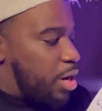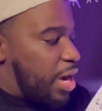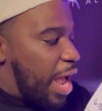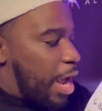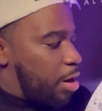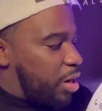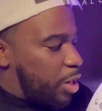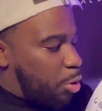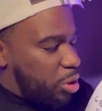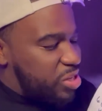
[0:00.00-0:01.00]
Now,
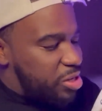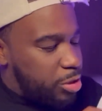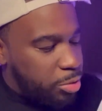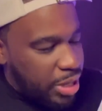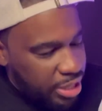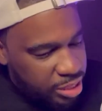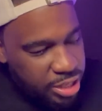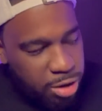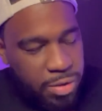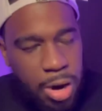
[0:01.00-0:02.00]
in order to do
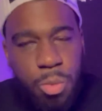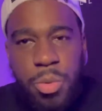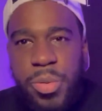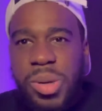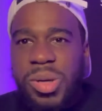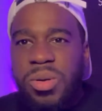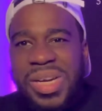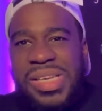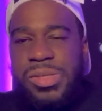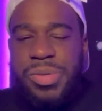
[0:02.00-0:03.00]
anything, right, what we want to do
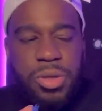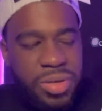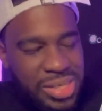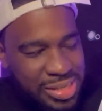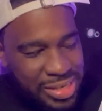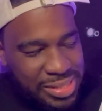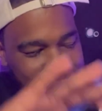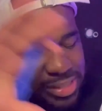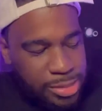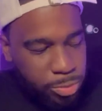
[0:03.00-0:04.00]
is we're doing this in the
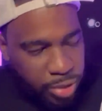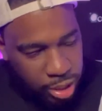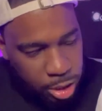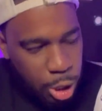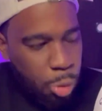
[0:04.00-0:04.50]
system, right?